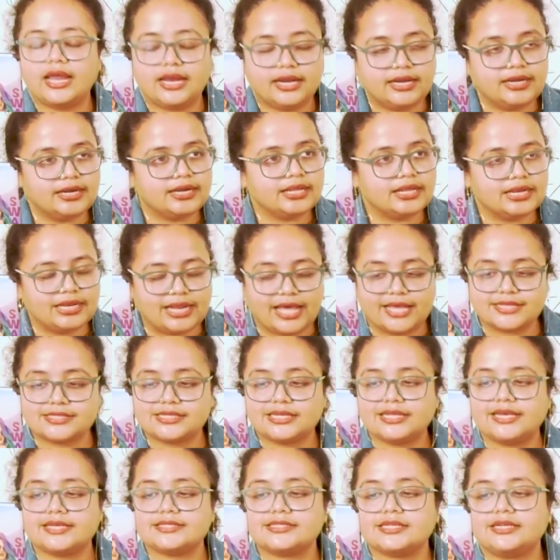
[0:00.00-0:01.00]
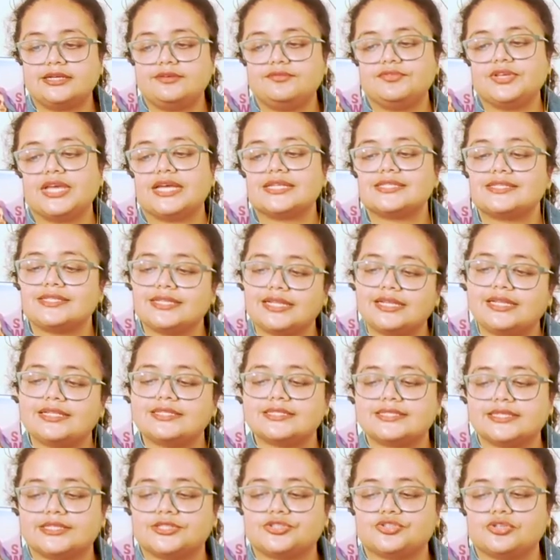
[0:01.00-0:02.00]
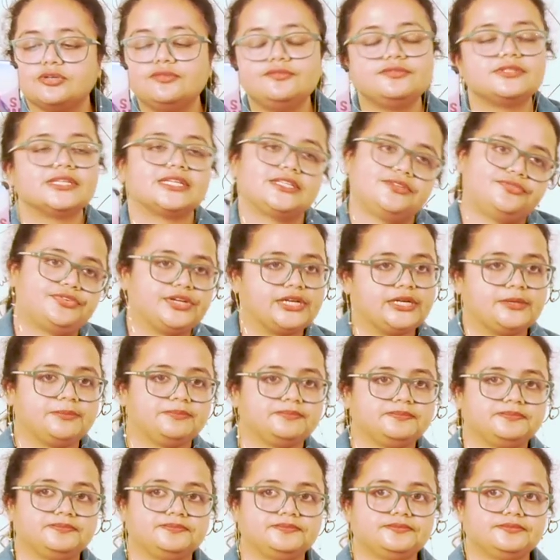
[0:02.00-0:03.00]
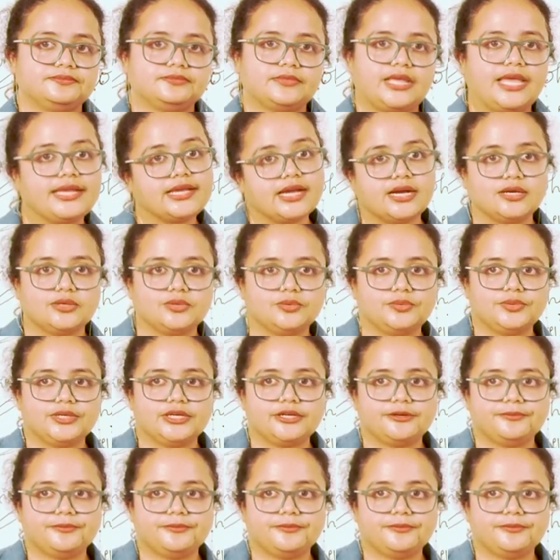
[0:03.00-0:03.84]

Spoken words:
And lastly, I said, we are still in search of such freedom. I concluded.